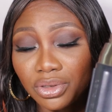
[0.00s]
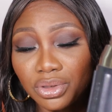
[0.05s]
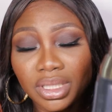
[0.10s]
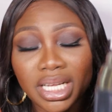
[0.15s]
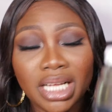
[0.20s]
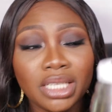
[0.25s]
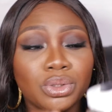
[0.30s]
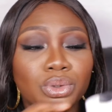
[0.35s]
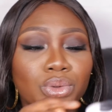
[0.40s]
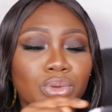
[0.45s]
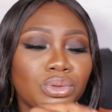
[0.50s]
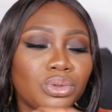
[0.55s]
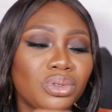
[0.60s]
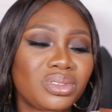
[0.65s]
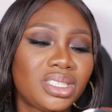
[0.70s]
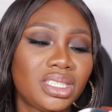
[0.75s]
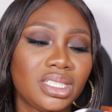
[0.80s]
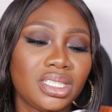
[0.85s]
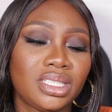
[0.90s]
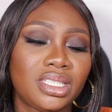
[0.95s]
you tend to
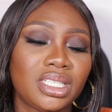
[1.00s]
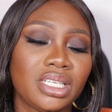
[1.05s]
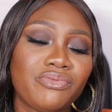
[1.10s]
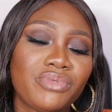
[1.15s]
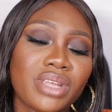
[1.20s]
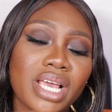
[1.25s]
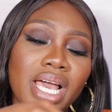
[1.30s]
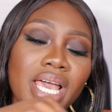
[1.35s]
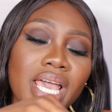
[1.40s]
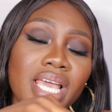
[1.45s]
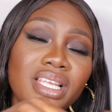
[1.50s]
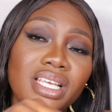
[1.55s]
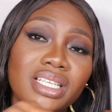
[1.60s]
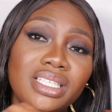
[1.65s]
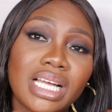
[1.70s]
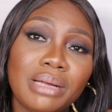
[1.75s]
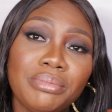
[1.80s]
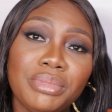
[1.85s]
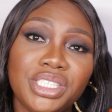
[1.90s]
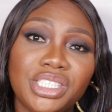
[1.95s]
notice if there are any
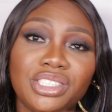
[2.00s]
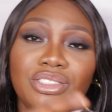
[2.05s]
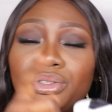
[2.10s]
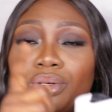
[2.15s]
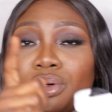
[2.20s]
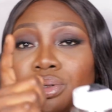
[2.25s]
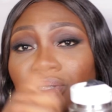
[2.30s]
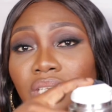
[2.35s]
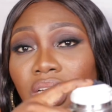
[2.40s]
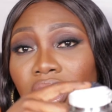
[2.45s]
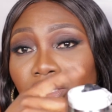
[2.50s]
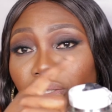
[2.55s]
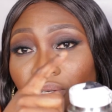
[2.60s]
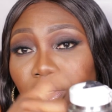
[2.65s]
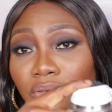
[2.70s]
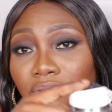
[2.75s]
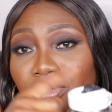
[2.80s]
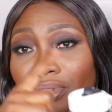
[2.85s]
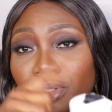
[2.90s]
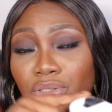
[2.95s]
damages on any
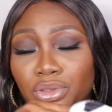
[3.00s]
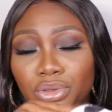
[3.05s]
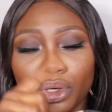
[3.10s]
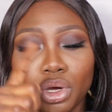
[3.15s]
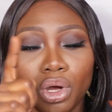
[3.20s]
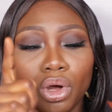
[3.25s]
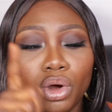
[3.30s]
of these